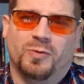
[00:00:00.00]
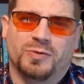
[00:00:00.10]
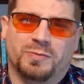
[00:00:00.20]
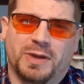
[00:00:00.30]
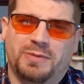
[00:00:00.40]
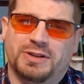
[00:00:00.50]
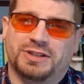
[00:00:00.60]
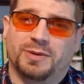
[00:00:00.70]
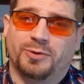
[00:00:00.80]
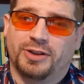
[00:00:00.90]
Maybe
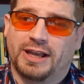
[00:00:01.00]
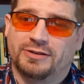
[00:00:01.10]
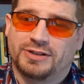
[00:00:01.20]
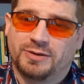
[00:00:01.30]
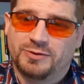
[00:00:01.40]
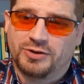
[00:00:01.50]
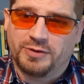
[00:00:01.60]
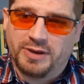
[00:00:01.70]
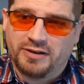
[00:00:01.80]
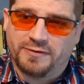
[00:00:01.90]
somewhere in the house someone's got a
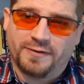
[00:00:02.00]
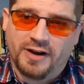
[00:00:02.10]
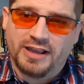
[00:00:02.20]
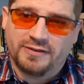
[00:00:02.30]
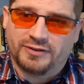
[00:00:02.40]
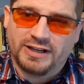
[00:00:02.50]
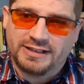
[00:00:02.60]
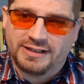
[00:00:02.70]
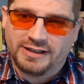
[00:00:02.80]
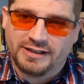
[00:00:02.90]
big
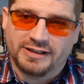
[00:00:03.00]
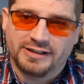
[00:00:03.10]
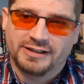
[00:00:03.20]
5-litre